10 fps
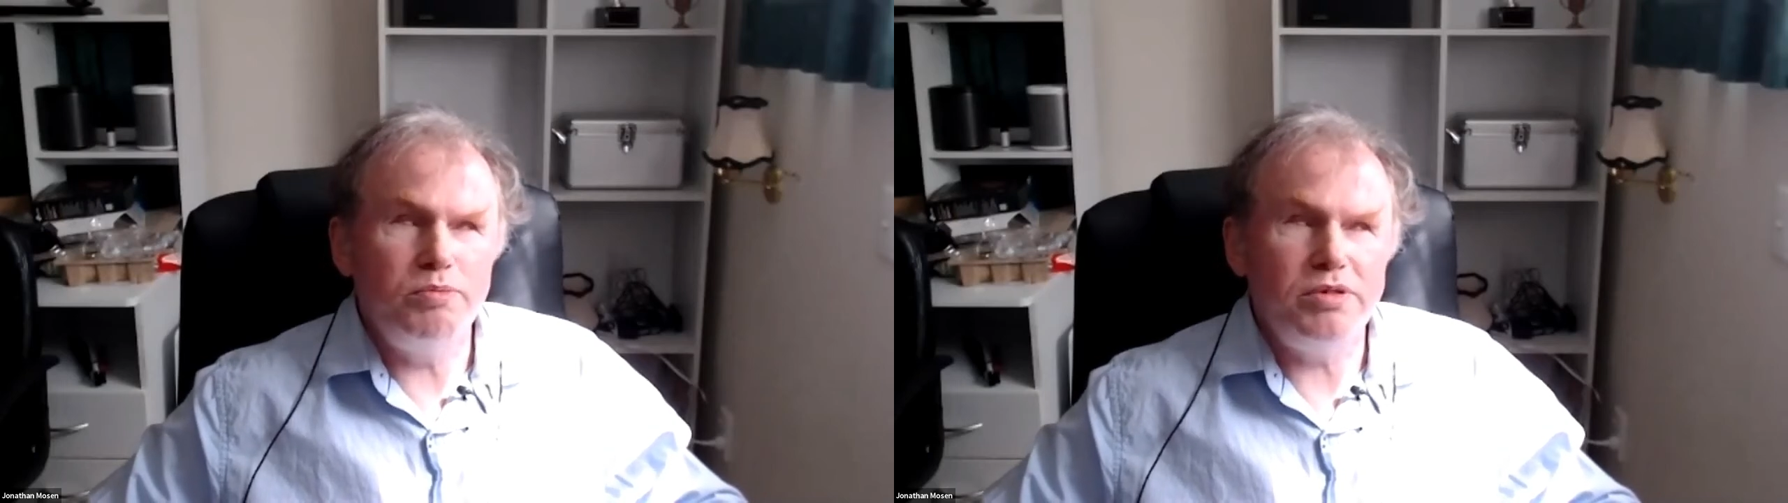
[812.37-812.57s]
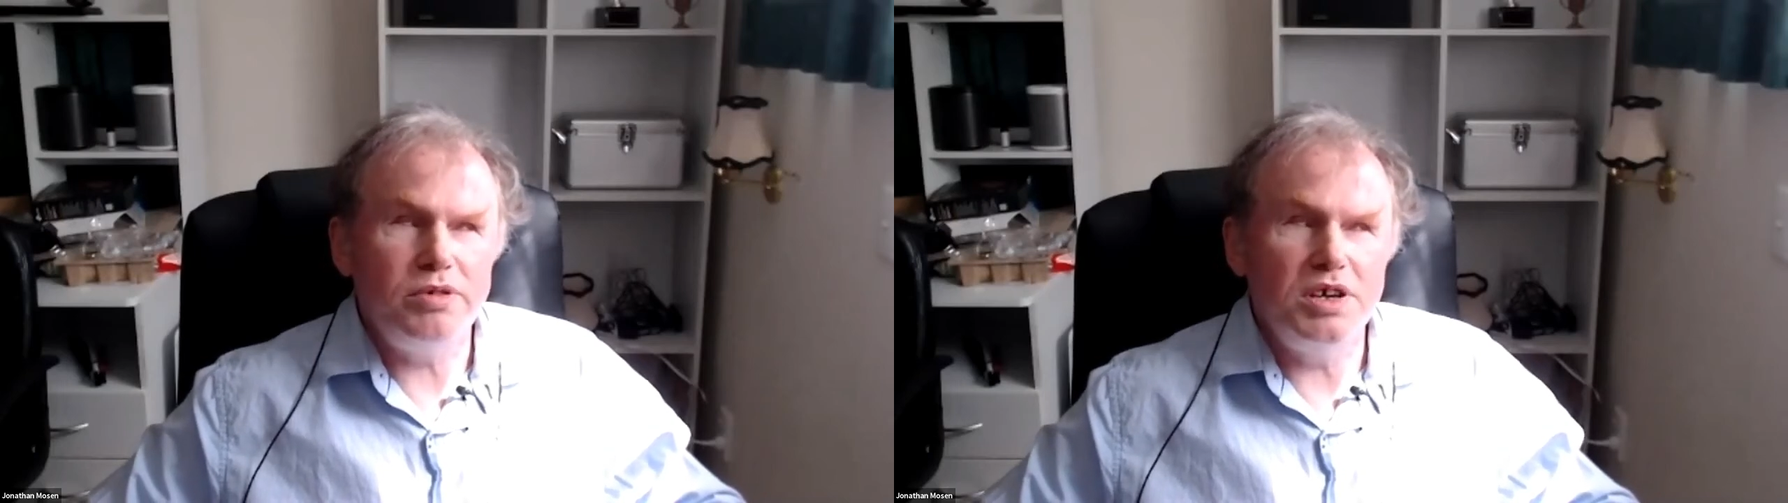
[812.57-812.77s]

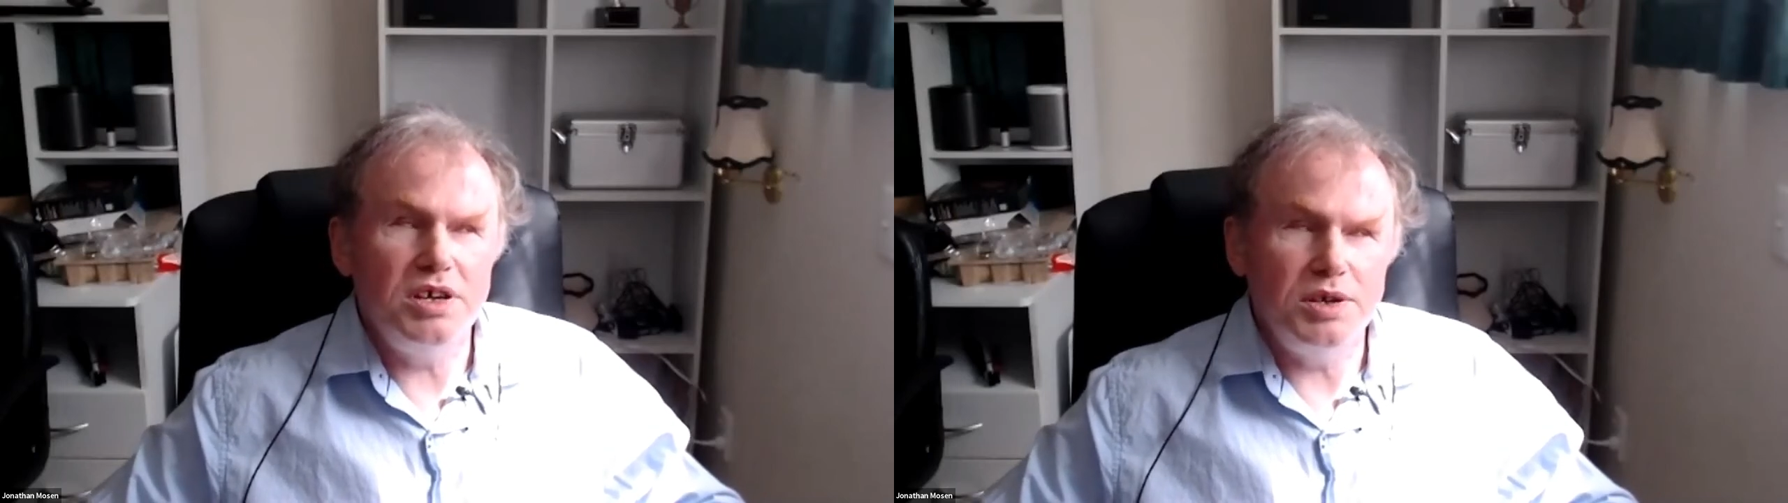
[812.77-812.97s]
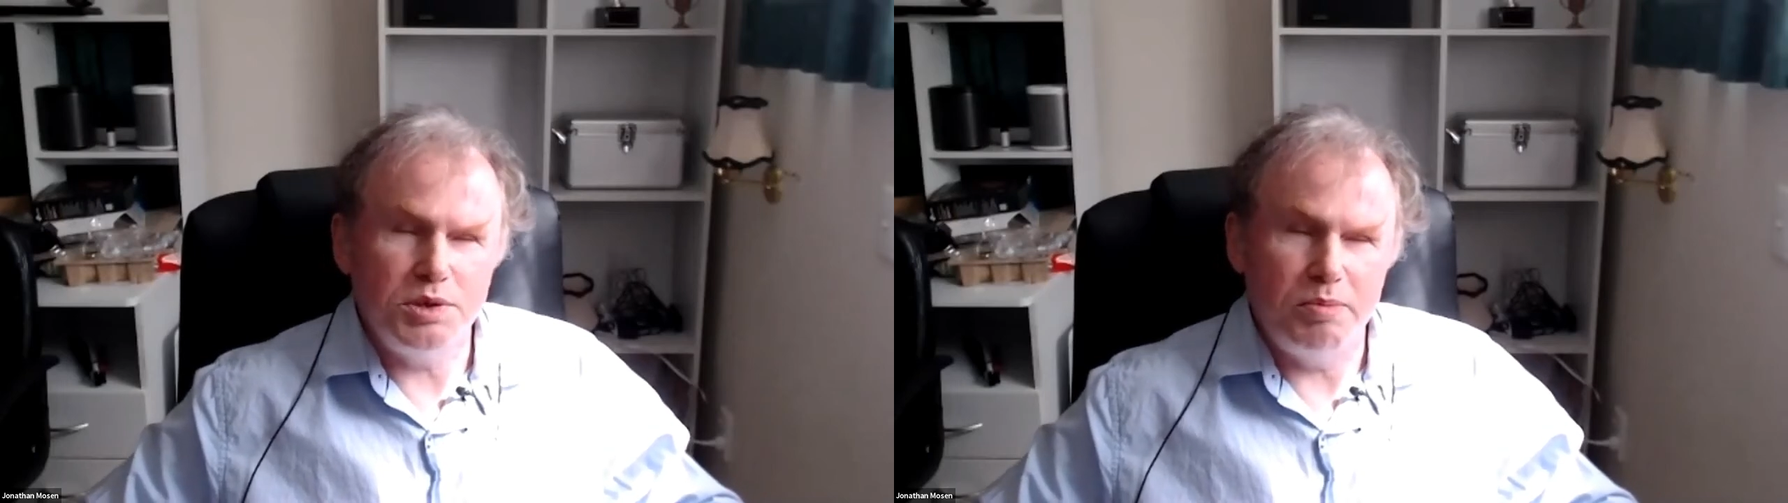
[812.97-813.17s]

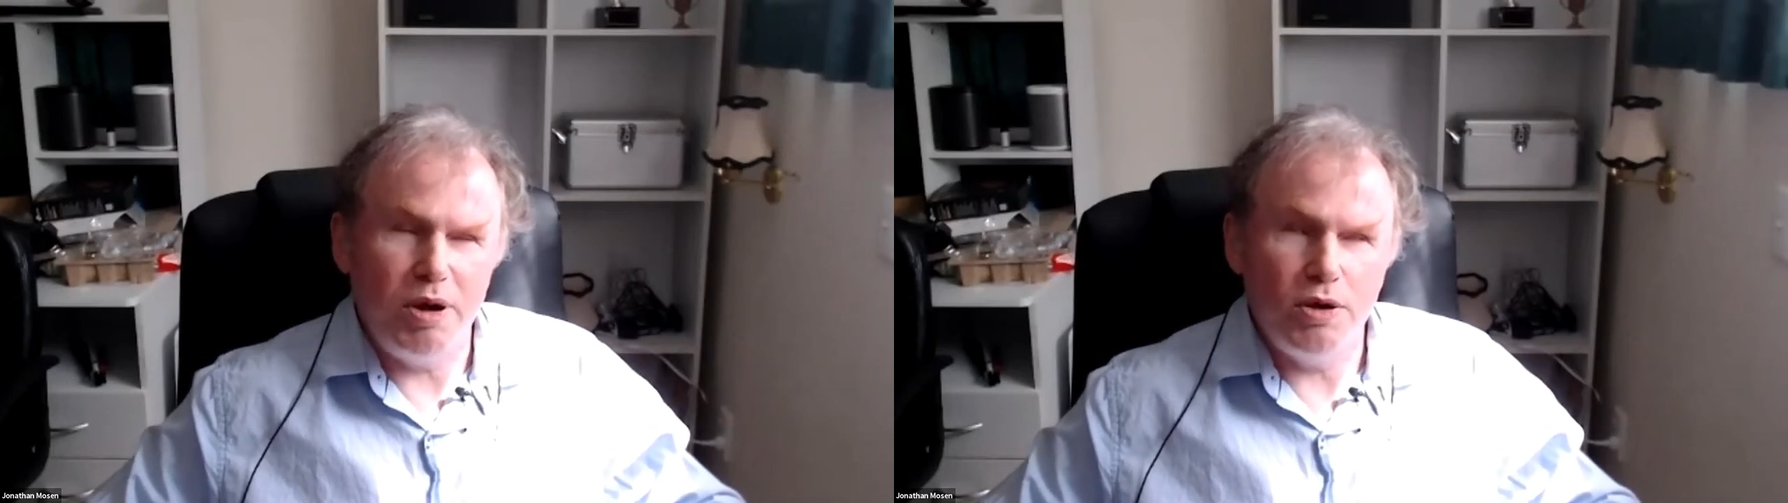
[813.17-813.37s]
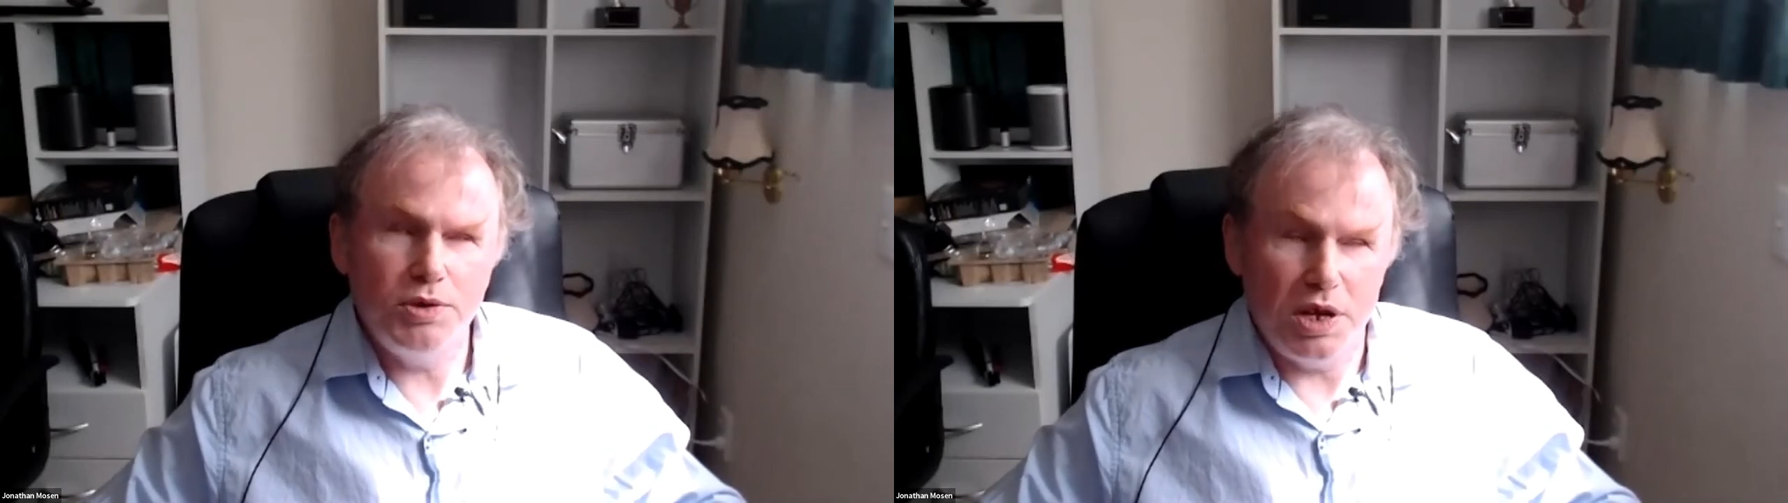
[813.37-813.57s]

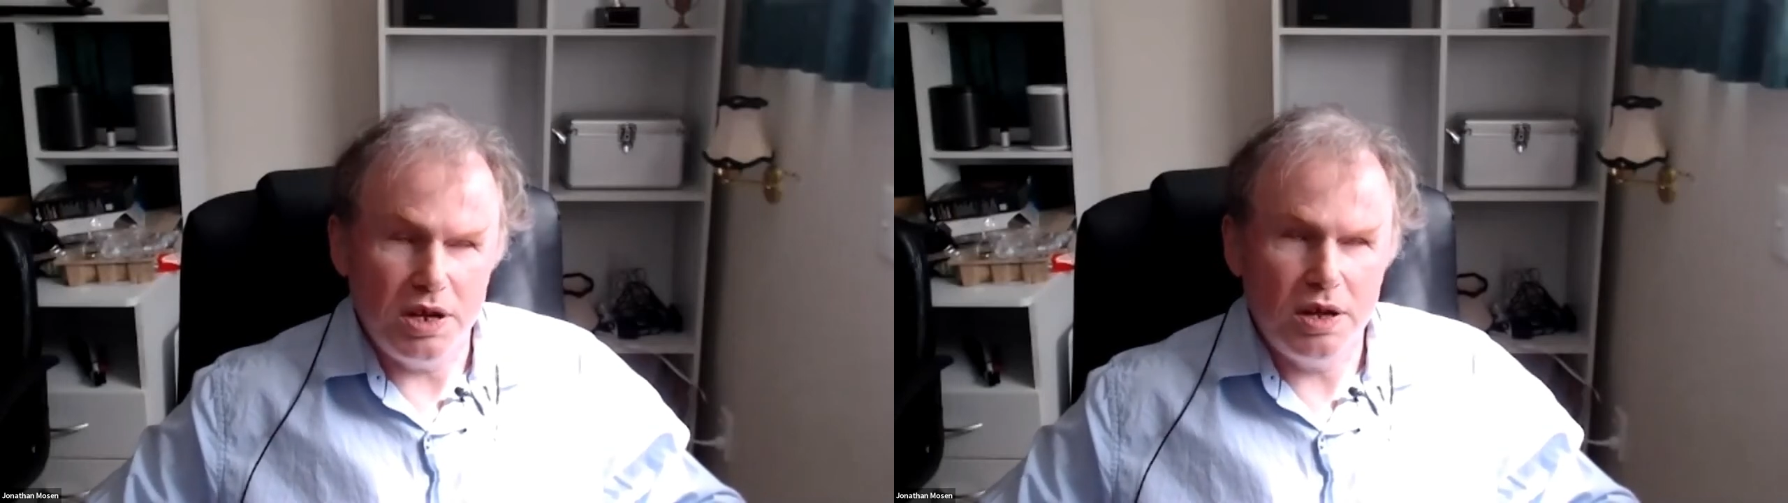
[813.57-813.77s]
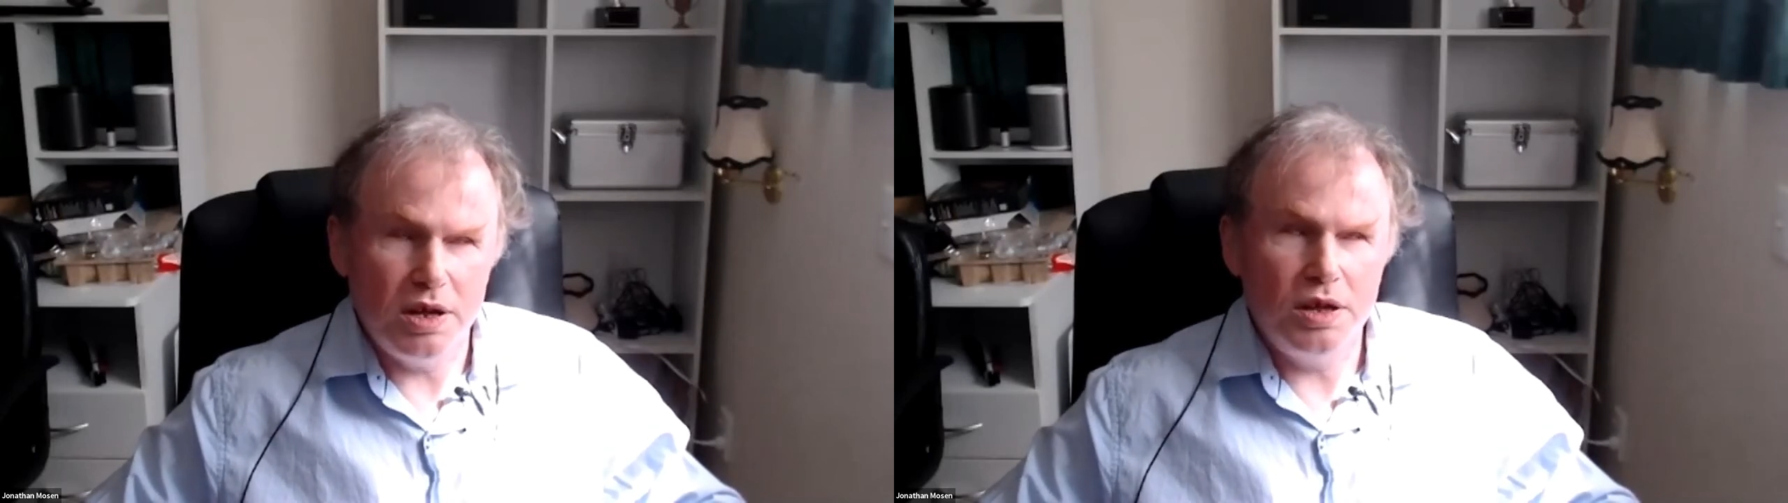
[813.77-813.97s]
presupposing